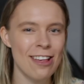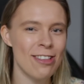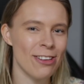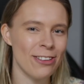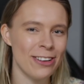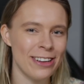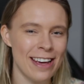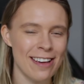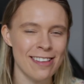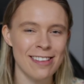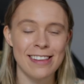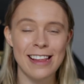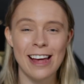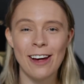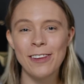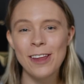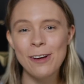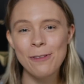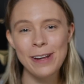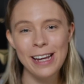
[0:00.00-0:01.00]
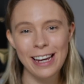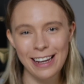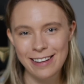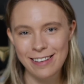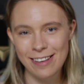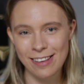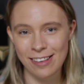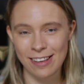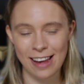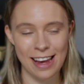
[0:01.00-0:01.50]
So yes, now that we
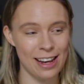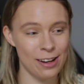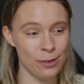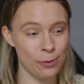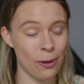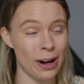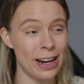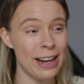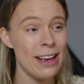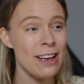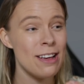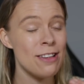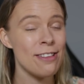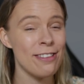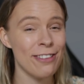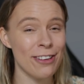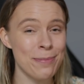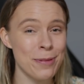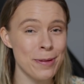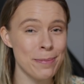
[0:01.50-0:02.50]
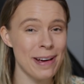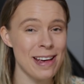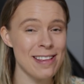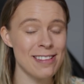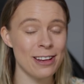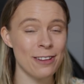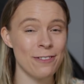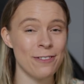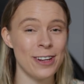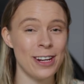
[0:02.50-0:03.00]
understand why super
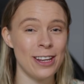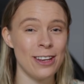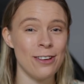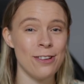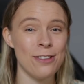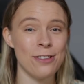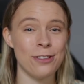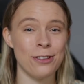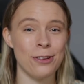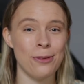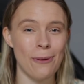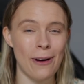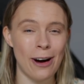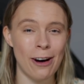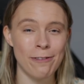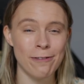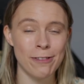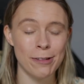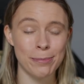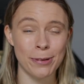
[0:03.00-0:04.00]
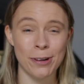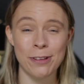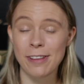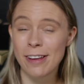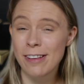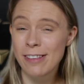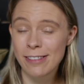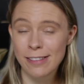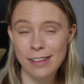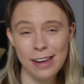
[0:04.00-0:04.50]
basic videos do well for
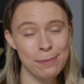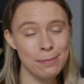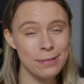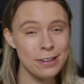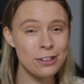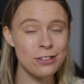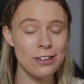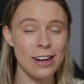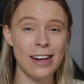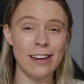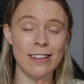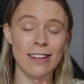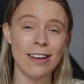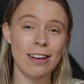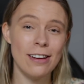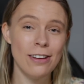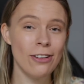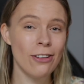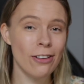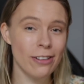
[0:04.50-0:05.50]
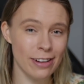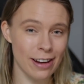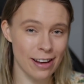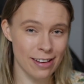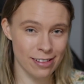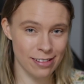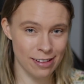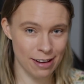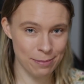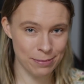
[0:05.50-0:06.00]
both established and
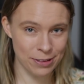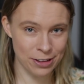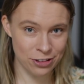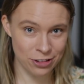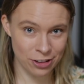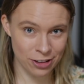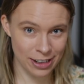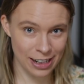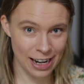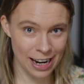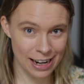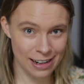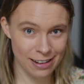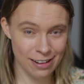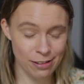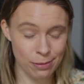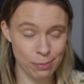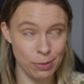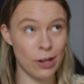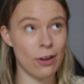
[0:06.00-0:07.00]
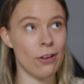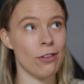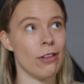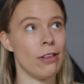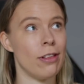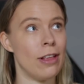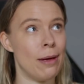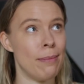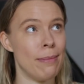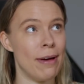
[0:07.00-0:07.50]
non-established creators because
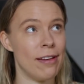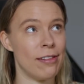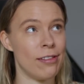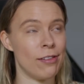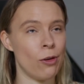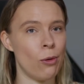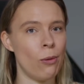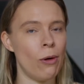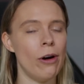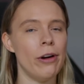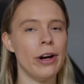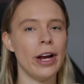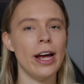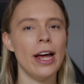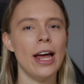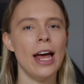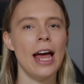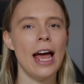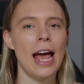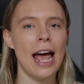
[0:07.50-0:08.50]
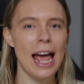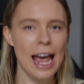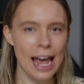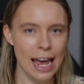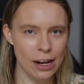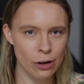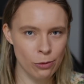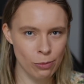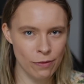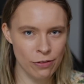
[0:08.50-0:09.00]
of that massive quota,
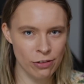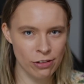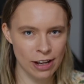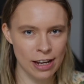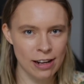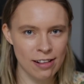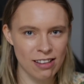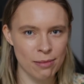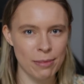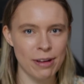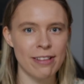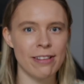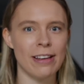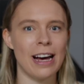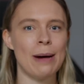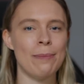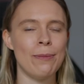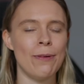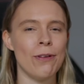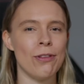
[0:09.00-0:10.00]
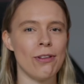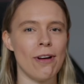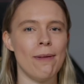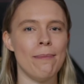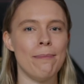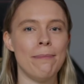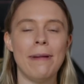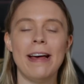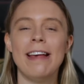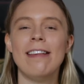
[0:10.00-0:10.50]
and we've seen some examples
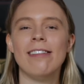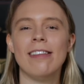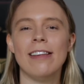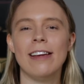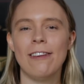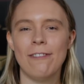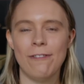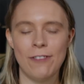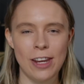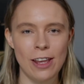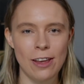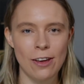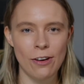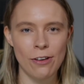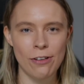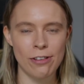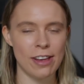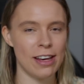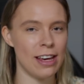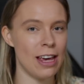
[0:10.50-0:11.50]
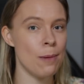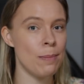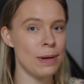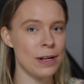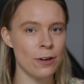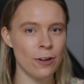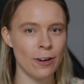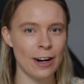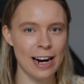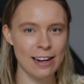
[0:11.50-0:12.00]
of basic videos that can be
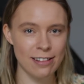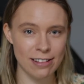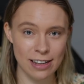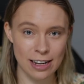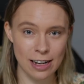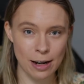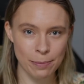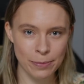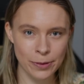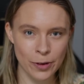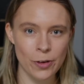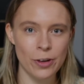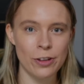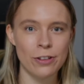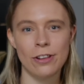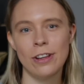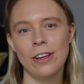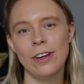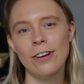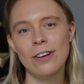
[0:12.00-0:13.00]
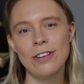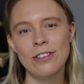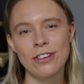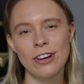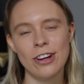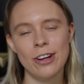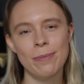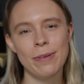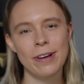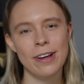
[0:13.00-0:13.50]
created and uploaded to
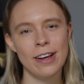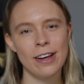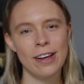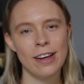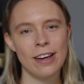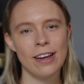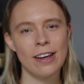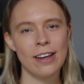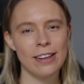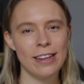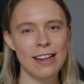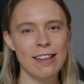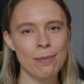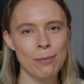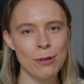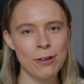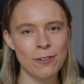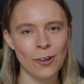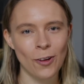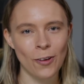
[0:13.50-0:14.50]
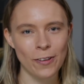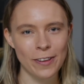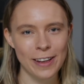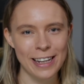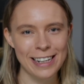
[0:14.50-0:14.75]
YouTube, let's move on